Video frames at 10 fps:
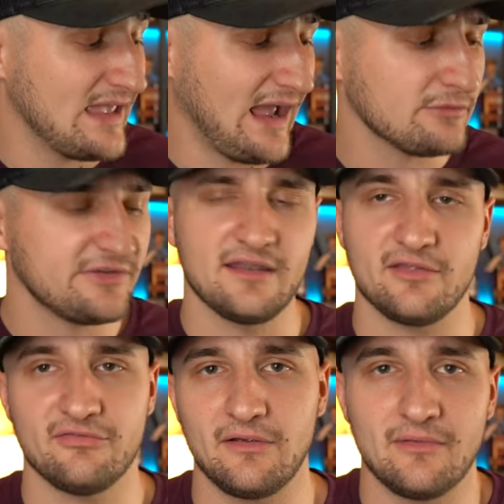outside of
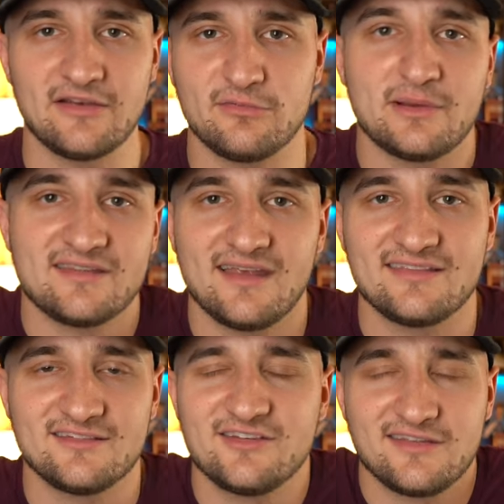the Frey Ranch, because
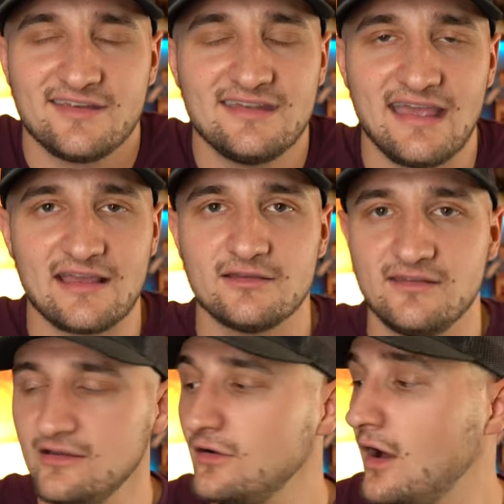that's just a dang good
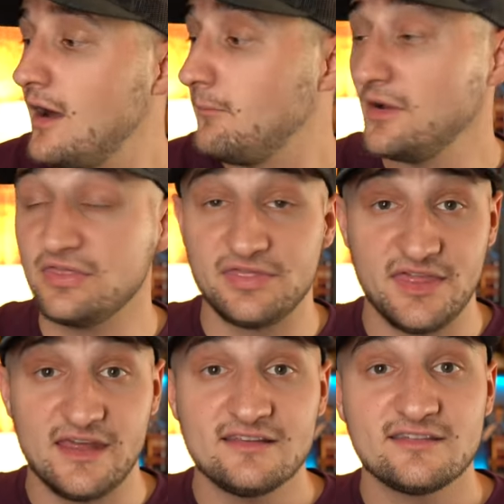deal. But
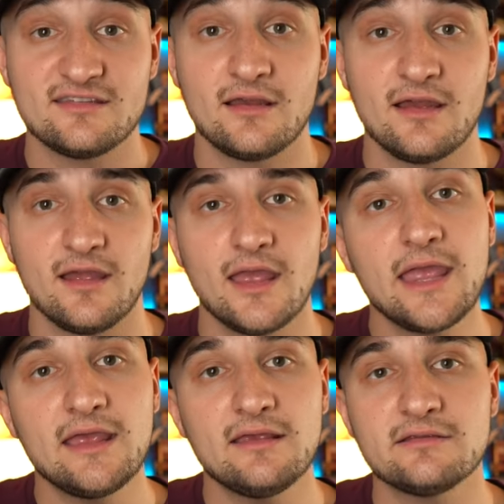this
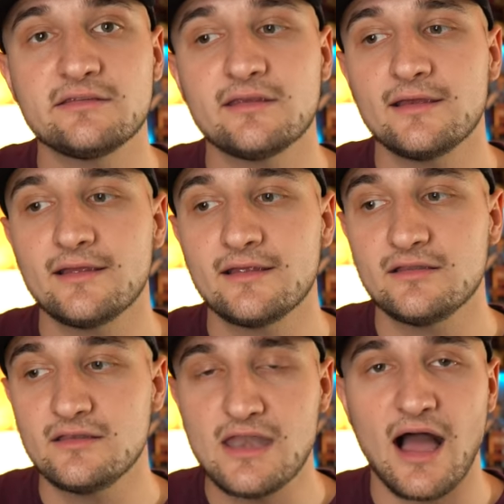is
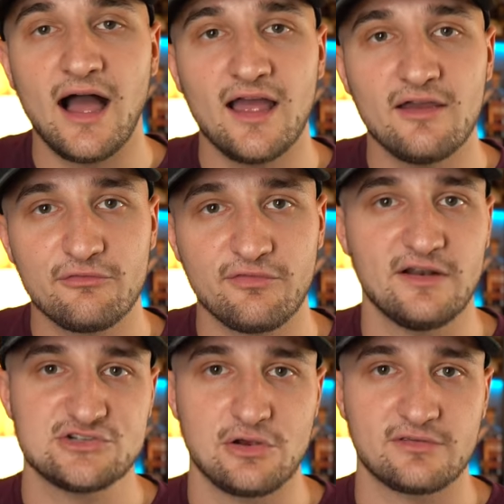not
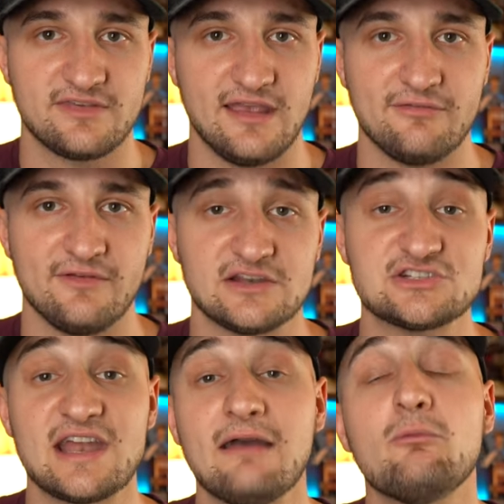French oak stay
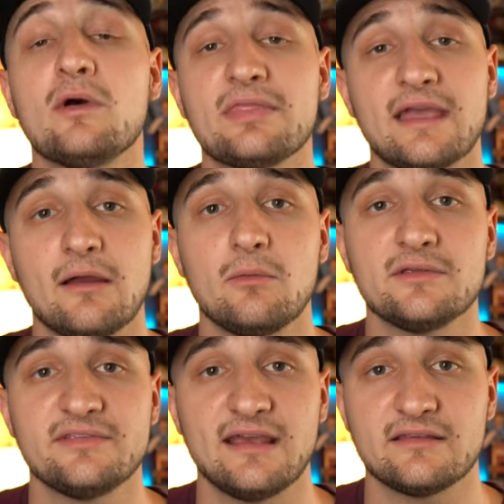finish. And one thing I
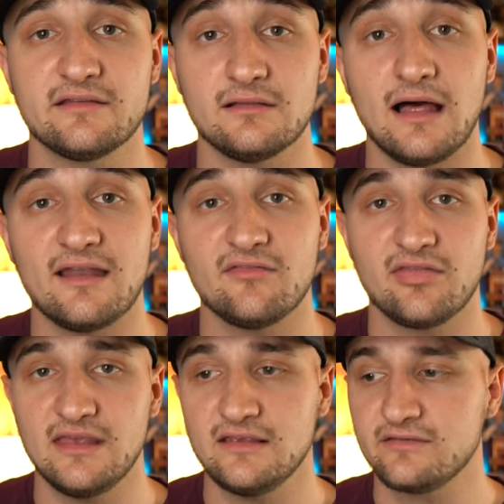will say is a lot
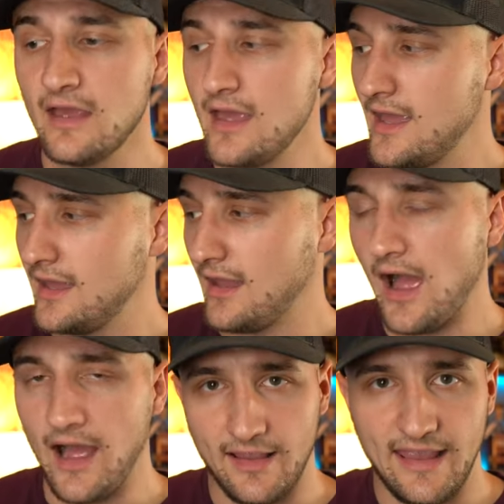of these
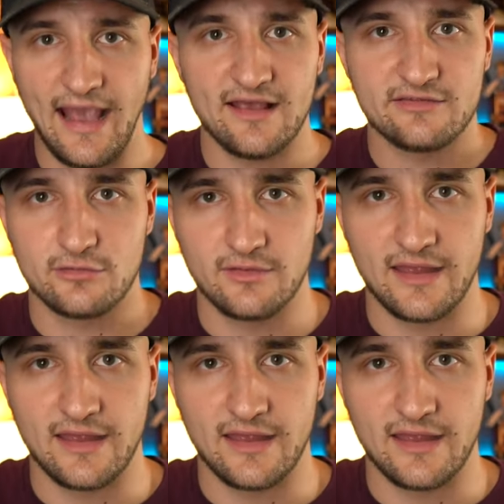casks, or